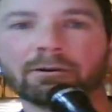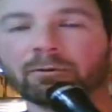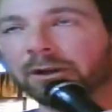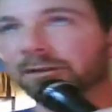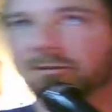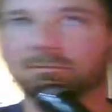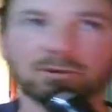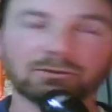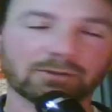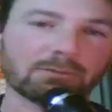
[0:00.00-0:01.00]
I want to listen to
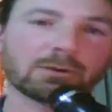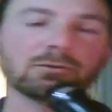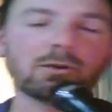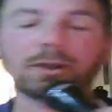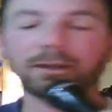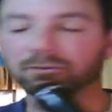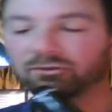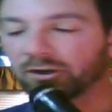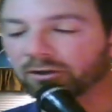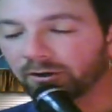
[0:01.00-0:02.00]
music. I want to do all kinds of
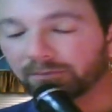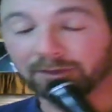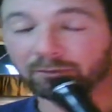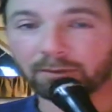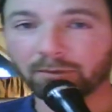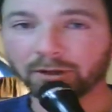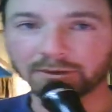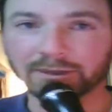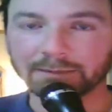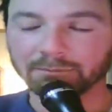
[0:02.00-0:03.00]
junk on it. That's why I bought the
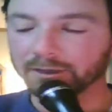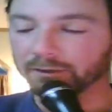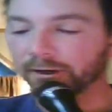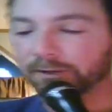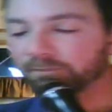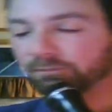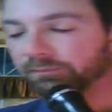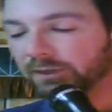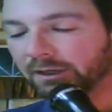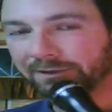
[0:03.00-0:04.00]
damn thing, right?
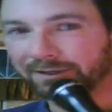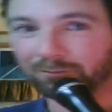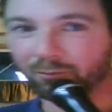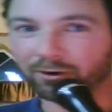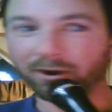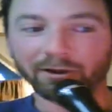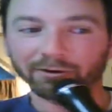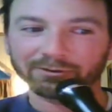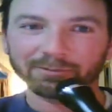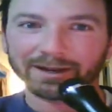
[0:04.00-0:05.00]
And $10 more
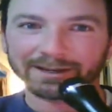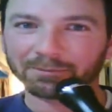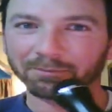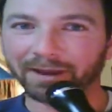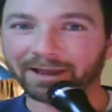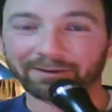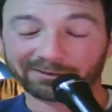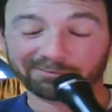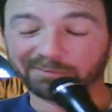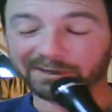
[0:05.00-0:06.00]
to buy a couple
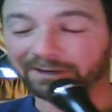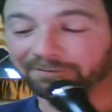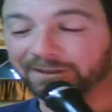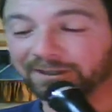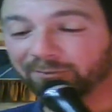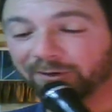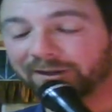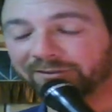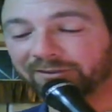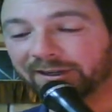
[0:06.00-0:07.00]
batteries. BFD is what
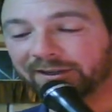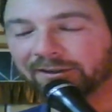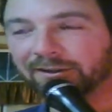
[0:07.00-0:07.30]
I say.